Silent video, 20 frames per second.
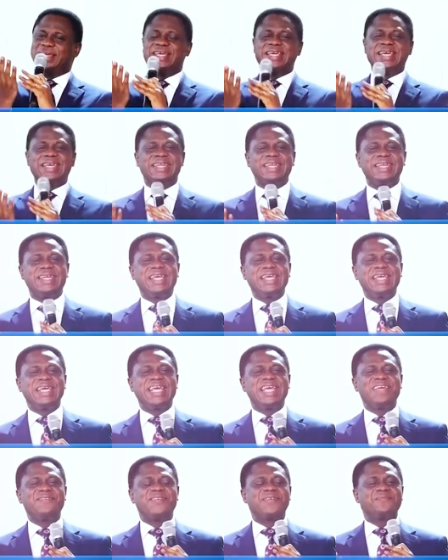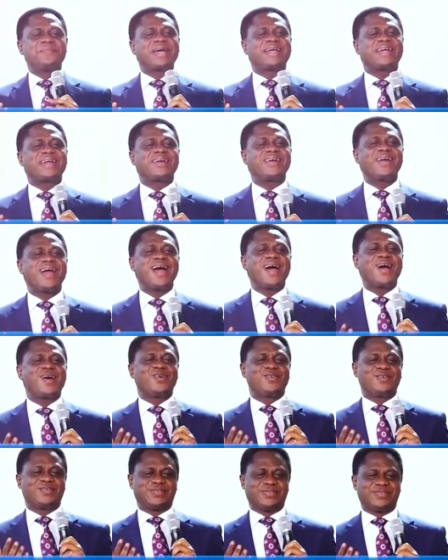he didn't give him a
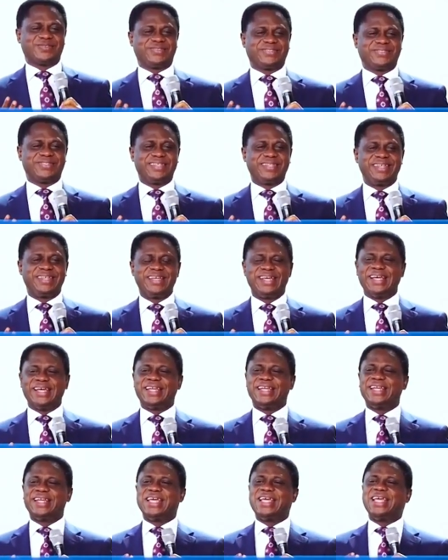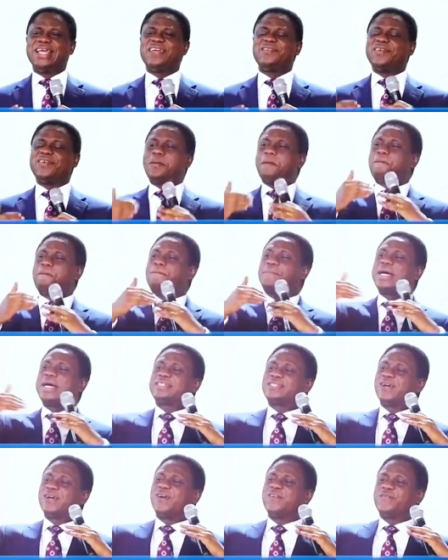crown. He didn't give him
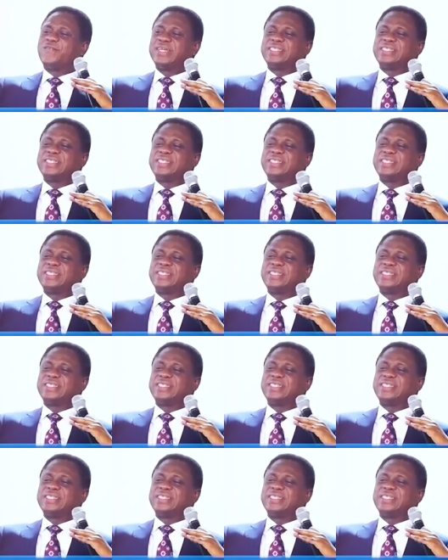part of